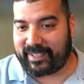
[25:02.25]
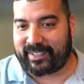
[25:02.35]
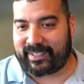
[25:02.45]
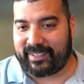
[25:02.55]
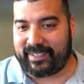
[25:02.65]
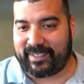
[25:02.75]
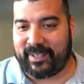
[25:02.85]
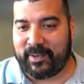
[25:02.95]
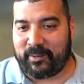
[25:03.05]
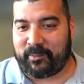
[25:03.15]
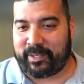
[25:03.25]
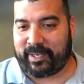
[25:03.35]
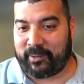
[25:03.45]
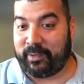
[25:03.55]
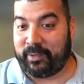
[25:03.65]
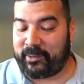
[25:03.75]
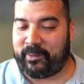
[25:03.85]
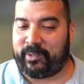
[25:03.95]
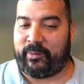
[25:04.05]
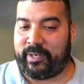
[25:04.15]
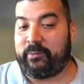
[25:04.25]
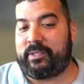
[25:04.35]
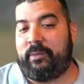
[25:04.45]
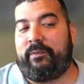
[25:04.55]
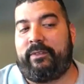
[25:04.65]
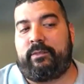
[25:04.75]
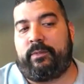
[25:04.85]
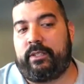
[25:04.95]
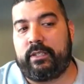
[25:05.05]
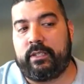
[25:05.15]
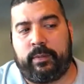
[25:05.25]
Like we're thinking of really going green with some of these positions,